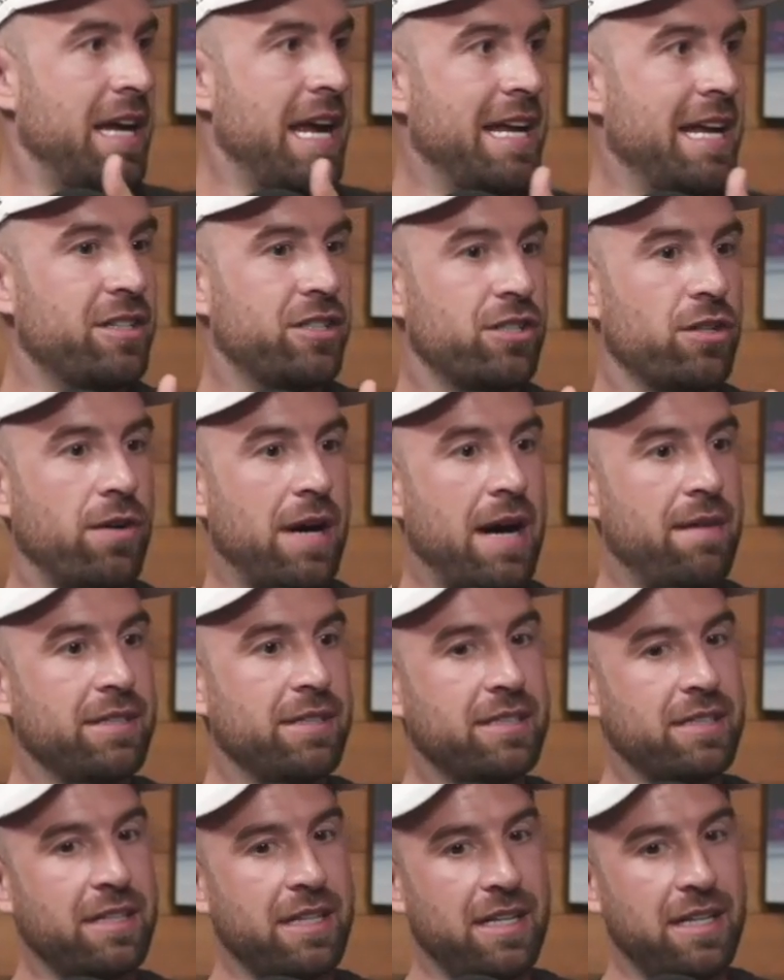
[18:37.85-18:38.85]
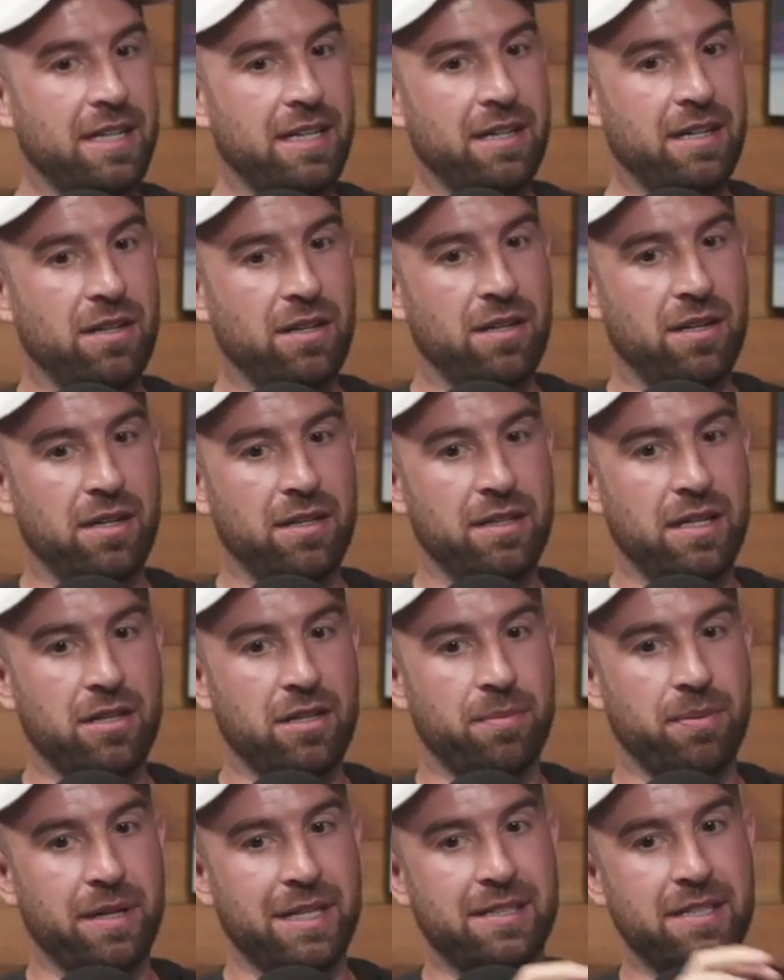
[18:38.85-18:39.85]
And so obviously
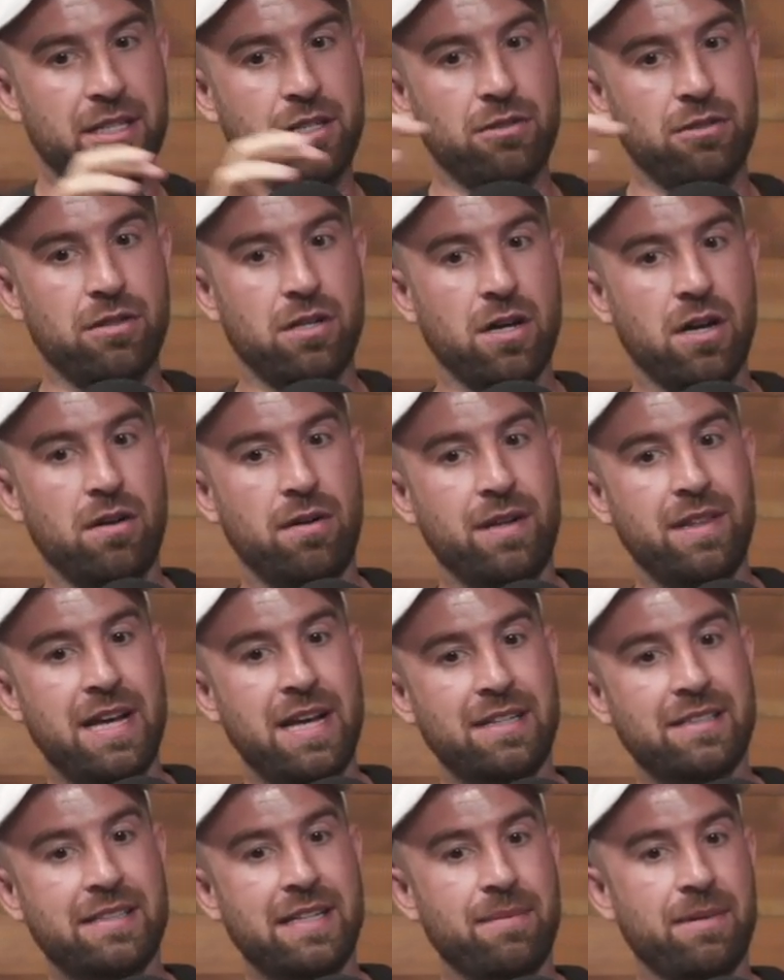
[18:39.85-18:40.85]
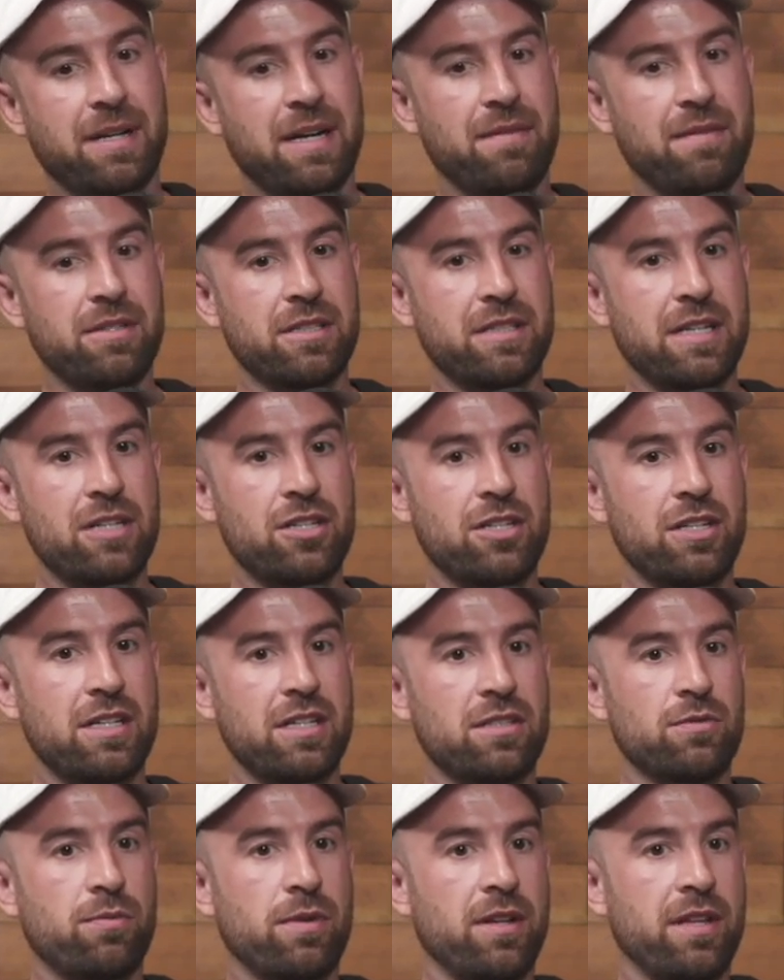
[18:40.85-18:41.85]
another place that you go in that same conversation
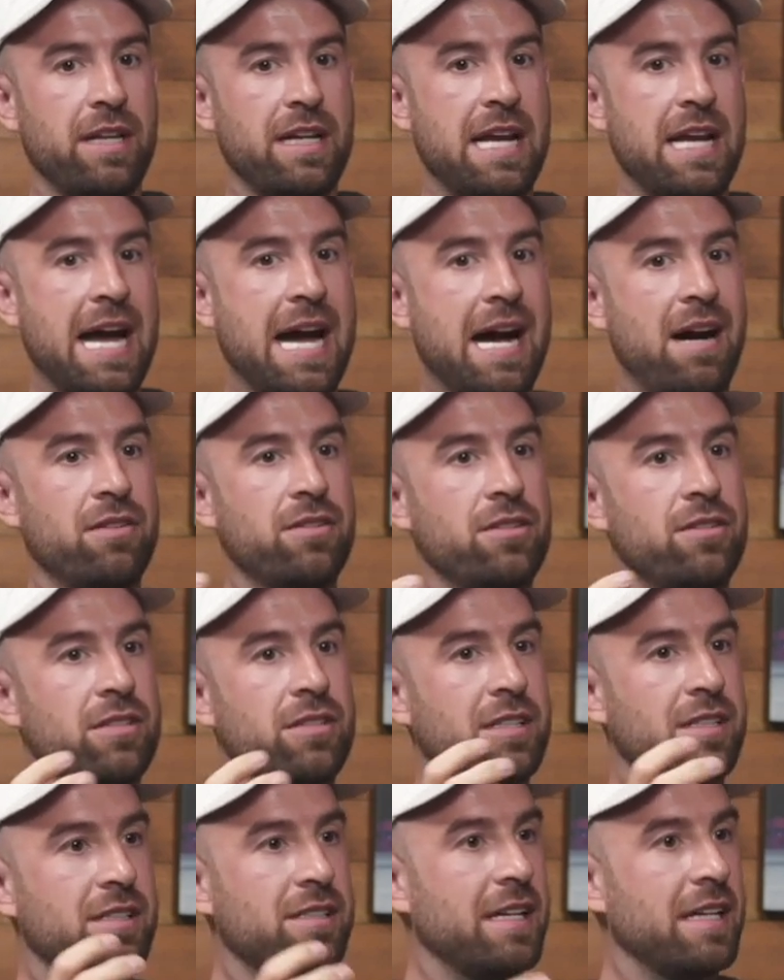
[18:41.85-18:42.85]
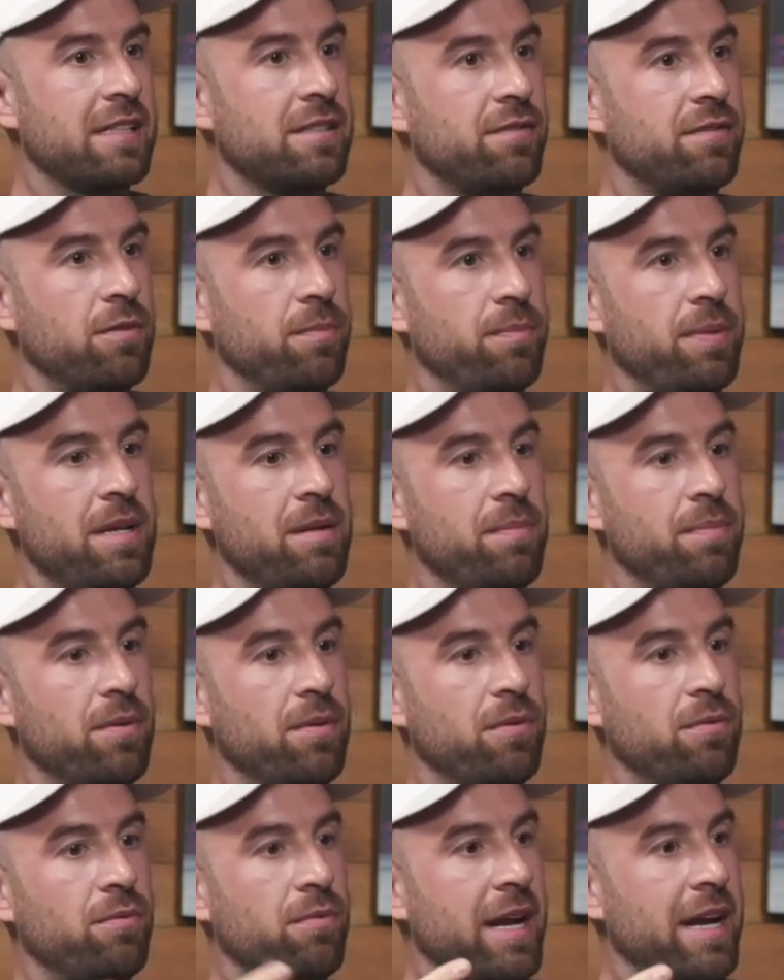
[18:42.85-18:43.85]
is, well, then how do successful
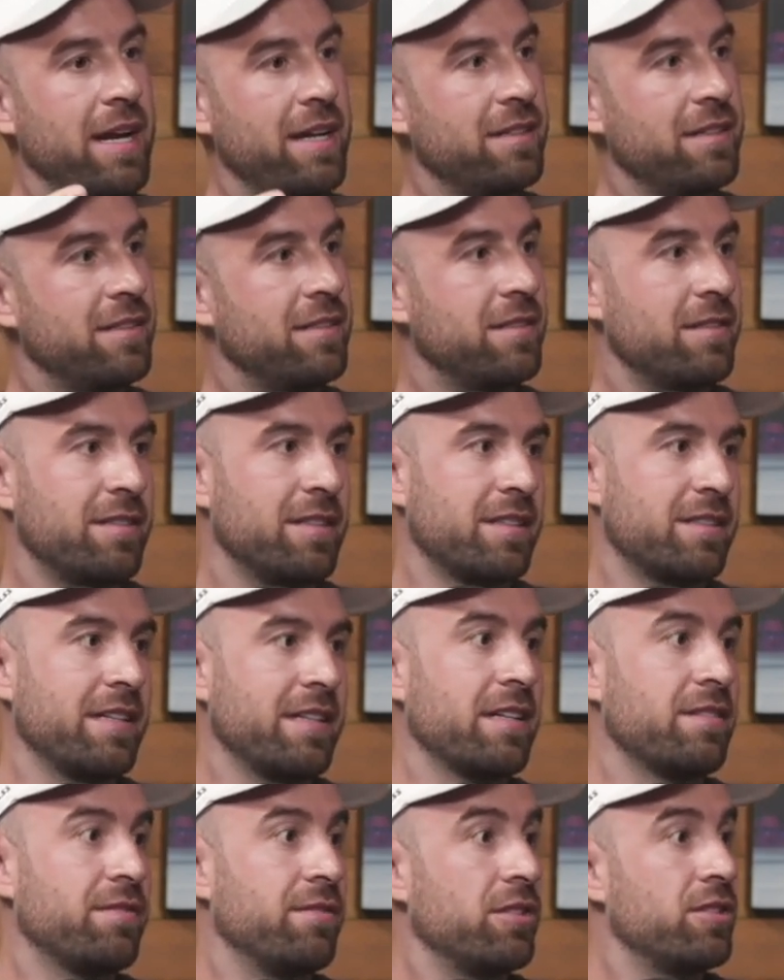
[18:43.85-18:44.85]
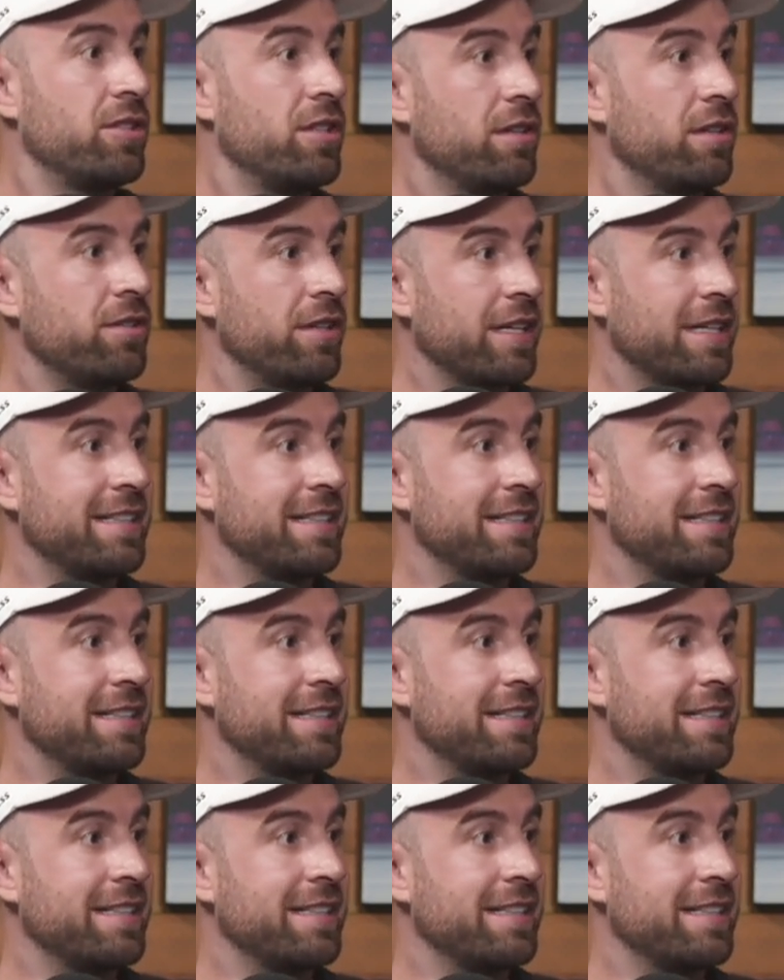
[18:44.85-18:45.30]
people raise successful children?